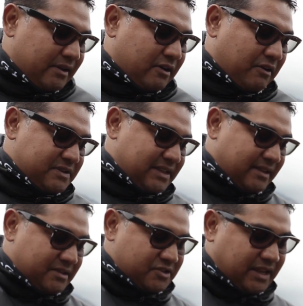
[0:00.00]
Obviously, I
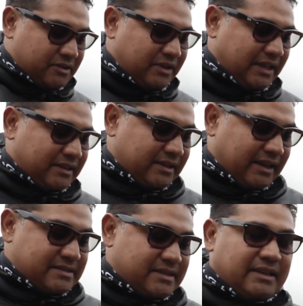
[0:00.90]
then just had to get the
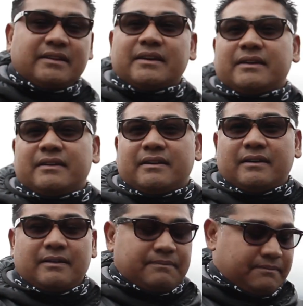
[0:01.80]
Astina
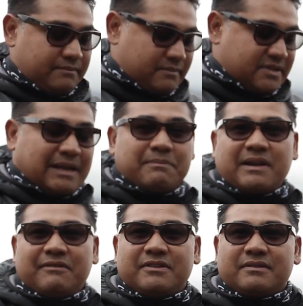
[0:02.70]
some
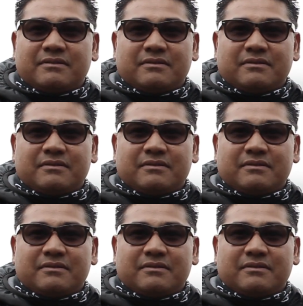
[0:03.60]
cover